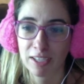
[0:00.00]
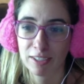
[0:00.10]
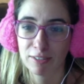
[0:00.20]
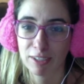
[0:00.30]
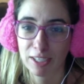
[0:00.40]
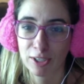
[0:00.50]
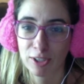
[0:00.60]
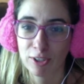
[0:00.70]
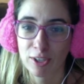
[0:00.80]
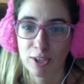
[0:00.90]
a video,
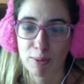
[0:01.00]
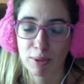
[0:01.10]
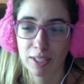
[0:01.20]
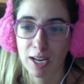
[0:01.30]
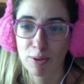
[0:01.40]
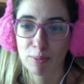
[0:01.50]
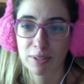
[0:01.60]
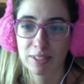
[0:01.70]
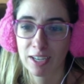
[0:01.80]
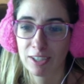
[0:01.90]
but then I would be
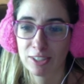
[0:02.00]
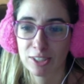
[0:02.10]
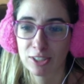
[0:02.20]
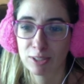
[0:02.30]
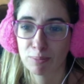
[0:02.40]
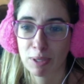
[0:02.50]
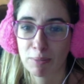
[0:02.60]
scared she'd just beat my